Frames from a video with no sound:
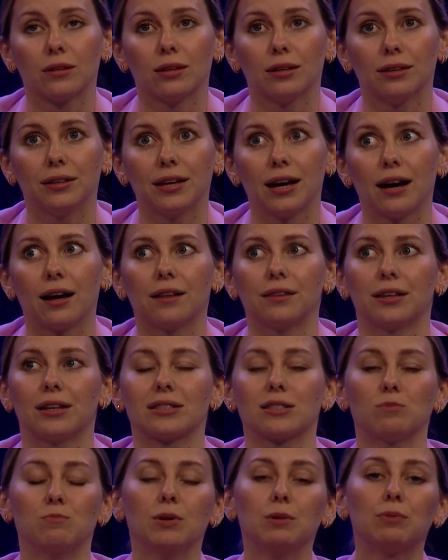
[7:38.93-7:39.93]

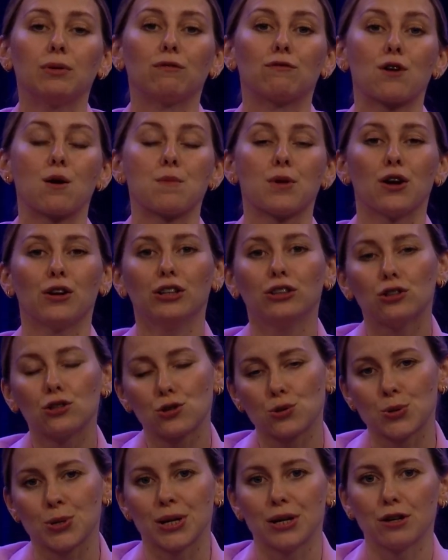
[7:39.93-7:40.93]
that's people from your
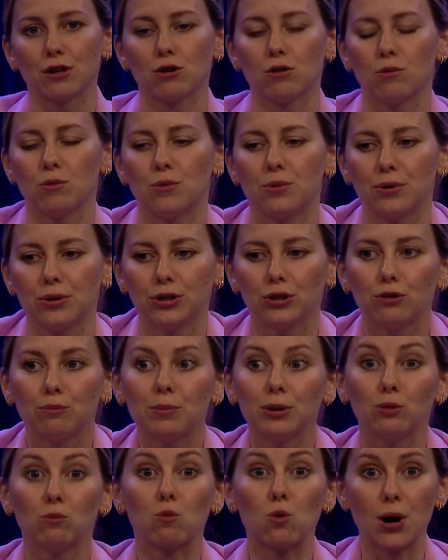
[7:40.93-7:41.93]
industry who you've
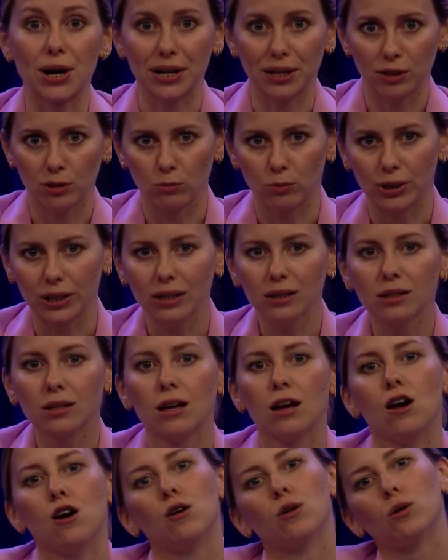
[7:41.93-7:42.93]
been working with,
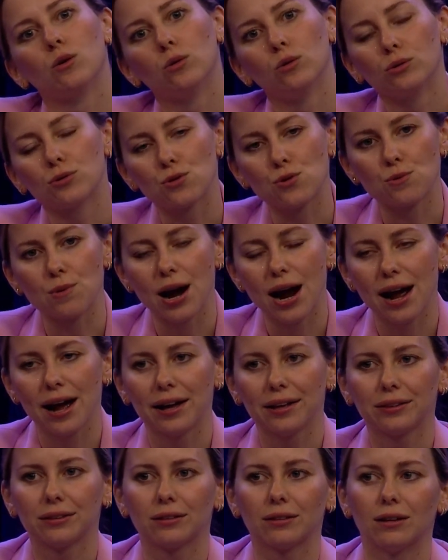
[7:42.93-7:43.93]
could
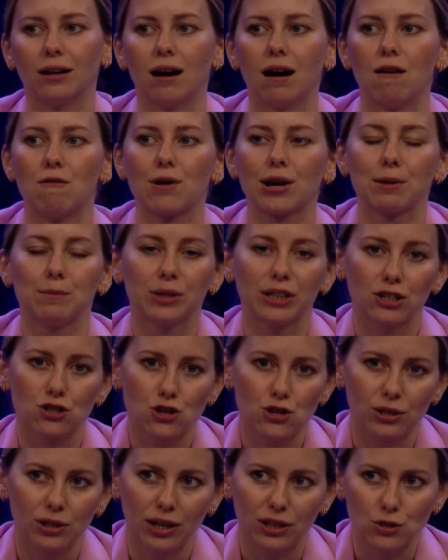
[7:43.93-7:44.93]
write
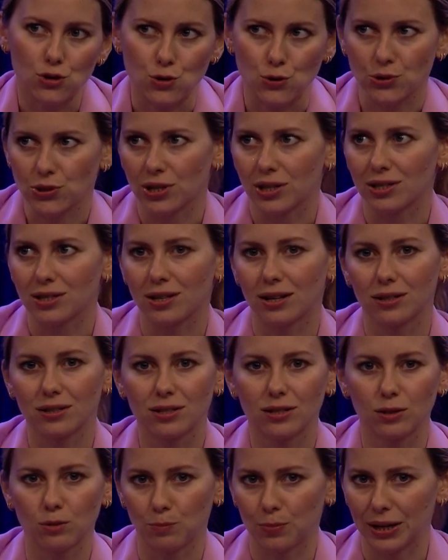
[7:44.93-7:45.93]
recommendation letters. It
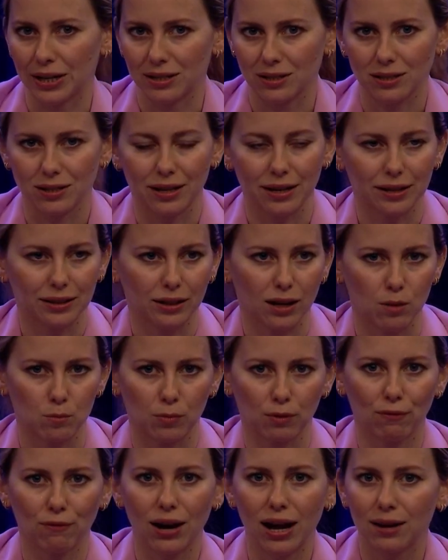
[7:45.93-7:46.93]
also depends, like it can
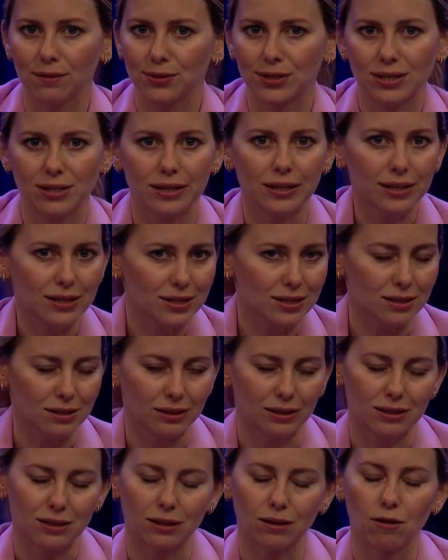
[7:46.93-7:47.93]
be 5, 6,
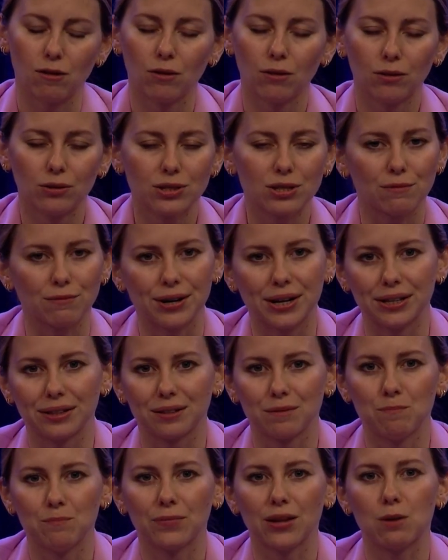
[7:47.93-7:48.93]
with all different
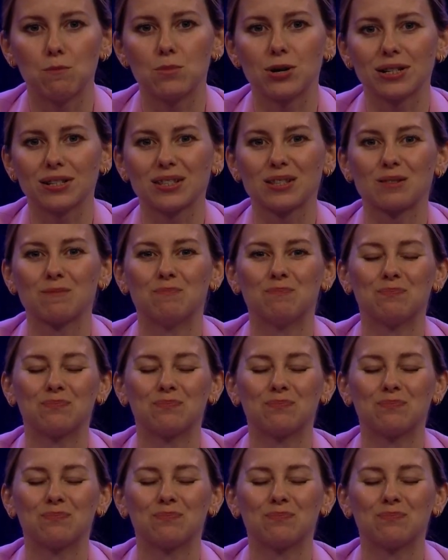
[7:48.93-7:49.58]
numbers.